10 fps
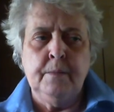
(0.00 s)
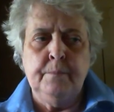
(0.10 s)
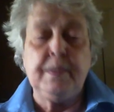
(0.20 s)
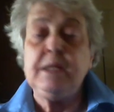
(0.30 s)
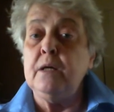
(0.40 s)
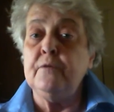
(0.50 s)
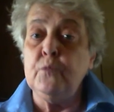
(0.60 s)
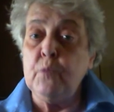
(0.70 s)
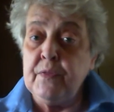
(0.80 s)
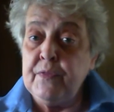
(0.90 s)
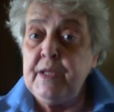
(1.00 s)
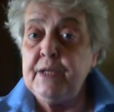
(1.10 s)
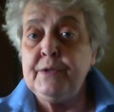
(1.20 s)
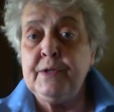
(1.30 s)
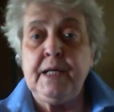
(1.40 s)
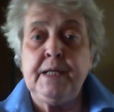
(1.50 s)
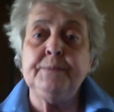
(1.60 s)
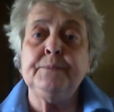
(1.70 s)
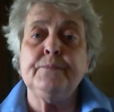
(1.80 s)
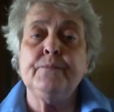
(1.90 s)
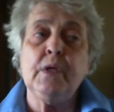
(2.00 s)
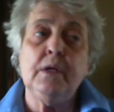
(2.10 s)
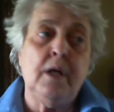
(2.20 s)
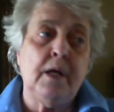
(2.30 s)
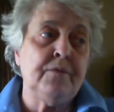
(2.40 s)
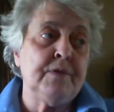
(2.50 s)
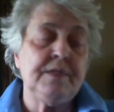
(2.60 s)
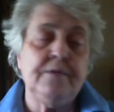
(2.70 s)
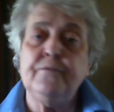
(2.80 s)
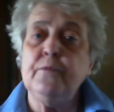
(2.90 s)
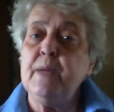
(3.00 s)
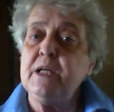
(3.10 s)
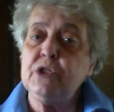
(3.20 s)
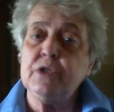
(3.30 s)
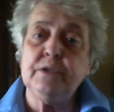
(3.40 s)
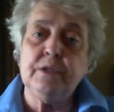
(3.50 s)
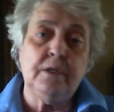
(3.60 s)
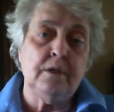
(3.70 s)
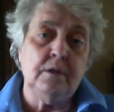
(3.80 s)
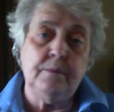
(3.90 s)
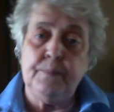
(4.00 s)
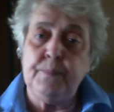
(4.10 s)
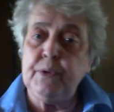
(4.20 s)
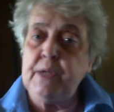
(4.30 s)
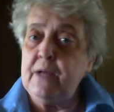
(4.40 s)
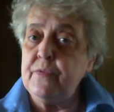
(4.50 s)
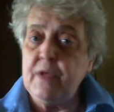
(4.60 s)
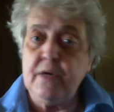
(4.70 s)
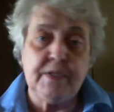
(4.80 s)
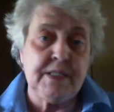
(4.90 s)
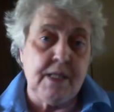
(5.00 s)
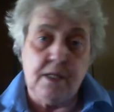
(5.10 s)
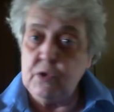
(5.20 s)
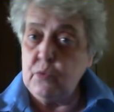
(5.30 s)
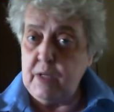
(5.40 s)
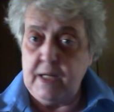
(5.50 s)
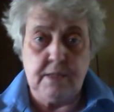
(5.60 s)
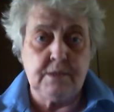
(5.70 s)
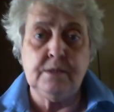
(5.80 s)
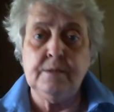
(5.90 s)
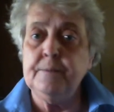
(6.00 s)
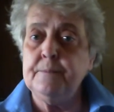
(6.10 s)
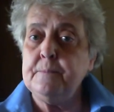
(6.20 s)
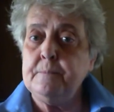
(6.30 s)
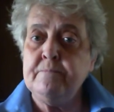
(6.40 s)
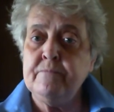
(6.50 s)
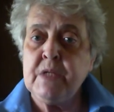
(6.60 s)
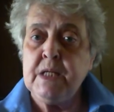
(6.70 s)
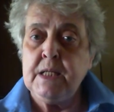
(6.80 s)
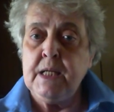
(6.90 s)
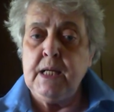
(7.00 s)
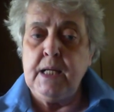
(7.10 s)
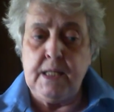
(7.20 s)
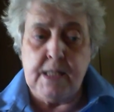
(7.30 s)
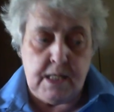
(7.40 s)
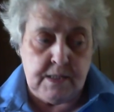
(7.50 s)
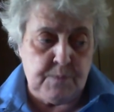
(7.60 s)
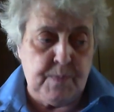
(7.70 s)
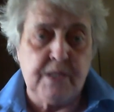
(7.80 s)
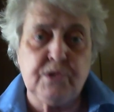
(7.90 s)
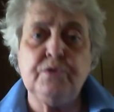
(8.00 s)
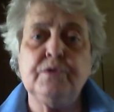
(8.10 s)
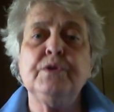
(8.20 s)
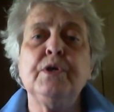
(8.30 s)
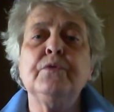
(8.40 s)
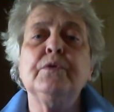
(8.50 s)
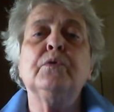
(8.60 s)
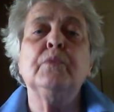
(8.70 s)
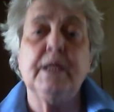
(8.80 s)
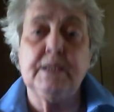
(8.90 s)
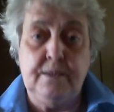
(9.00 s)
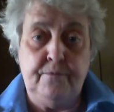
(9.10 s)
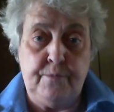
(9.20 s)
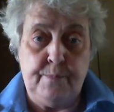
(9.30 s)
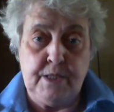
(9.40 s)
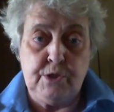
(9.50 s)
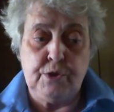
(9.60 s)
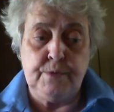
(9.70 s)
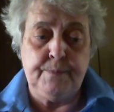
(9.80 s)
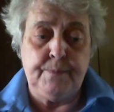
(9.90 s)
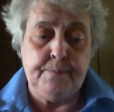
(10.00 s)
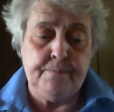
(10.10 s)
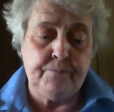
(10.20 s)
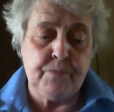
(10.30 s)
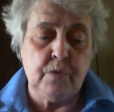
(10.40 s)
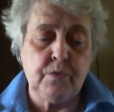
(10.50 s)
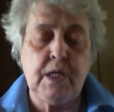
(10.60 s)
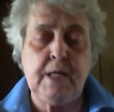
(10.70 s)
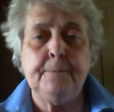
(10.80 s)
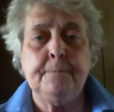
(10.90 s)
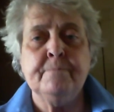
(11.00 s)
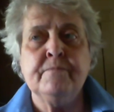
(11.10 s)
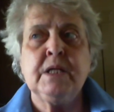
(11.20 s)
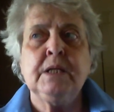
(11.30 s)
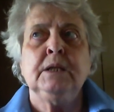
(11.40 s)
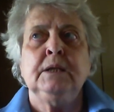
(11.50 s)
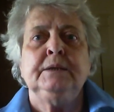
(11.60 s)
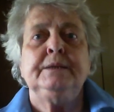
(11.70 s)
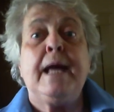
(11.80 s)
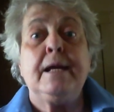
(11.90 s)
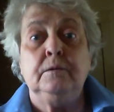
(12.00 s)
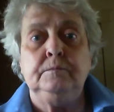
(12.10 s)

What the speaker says: Be careful with the internet. A lot of this information put out there is not correct. And I expect you to know the correct information. Okay. Now,